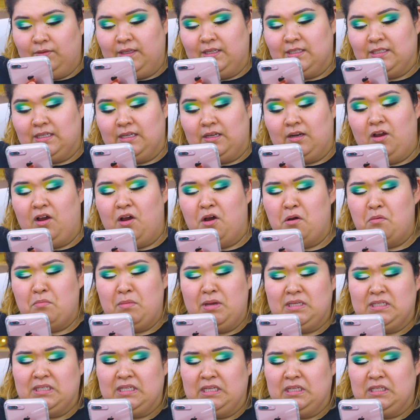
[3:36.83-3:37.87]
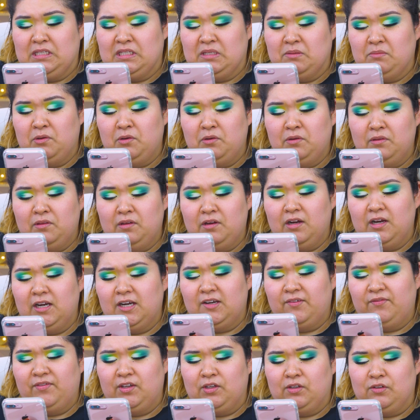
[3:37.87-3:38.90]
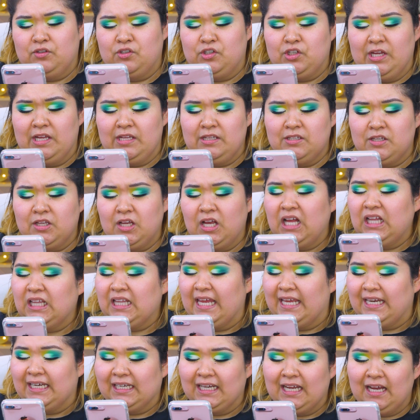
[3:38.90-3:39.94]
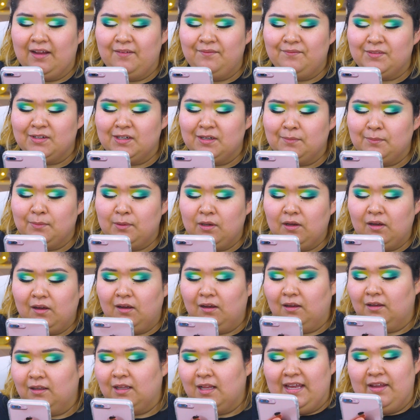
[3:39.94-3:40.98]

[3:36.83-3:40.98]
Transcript: They said, oh, my skin's smoother, it feels gentle and comfortable,